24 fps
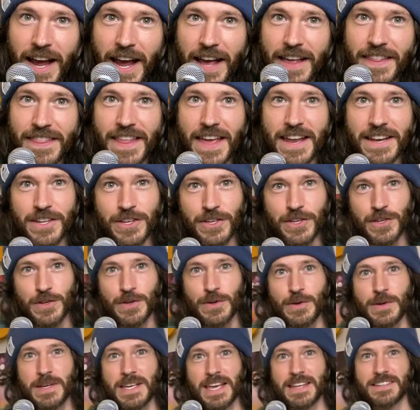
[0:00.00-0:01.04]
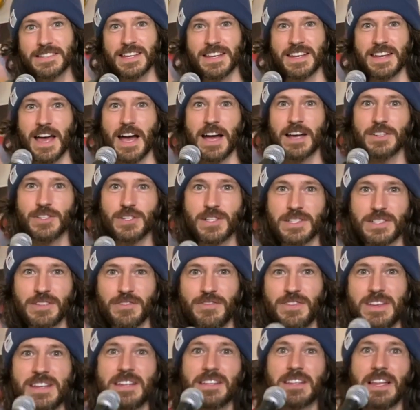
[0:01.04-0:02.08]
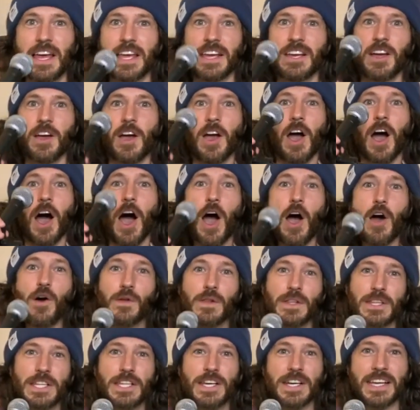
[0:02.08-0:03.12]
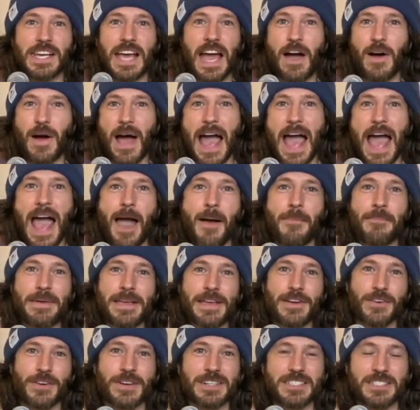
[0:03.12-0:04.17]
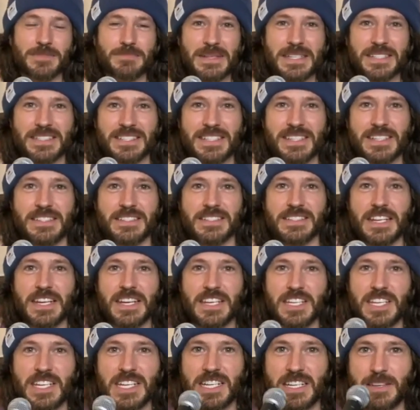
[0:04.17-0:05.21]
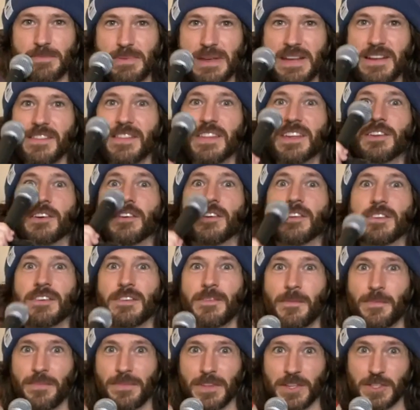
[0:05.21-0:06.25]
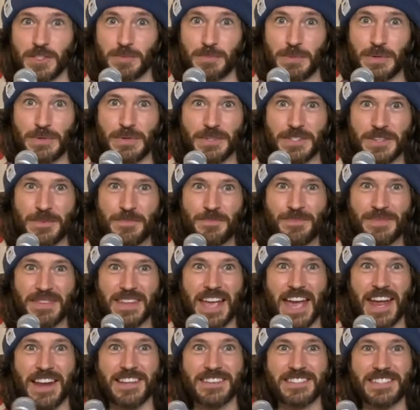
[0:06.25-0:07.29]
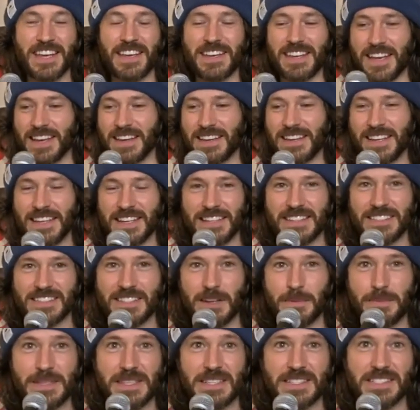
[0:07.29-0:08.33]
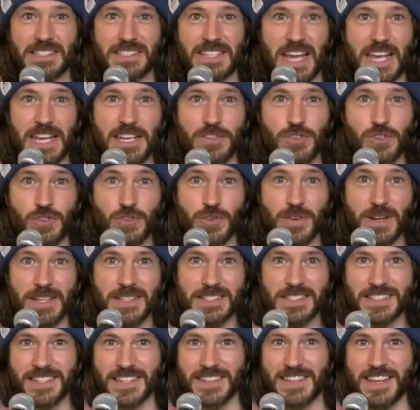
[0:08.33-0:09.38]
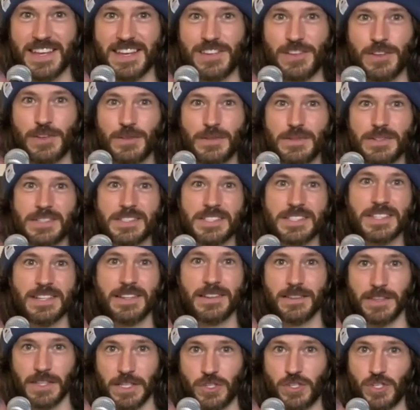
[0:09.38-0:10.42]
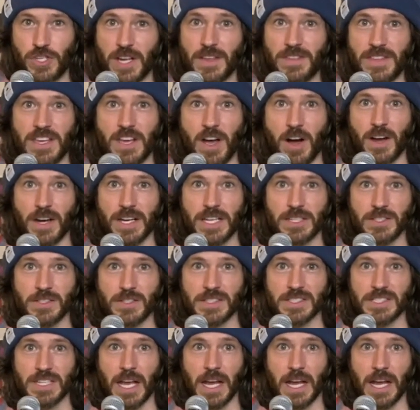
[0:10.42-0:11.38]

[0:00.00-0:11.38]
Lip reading: And then you get to not just feel like, oh, look how happy Christmas is. You get to be a little spooked. And I'll tell you, some of the stage tricks that they use, legit, the audience was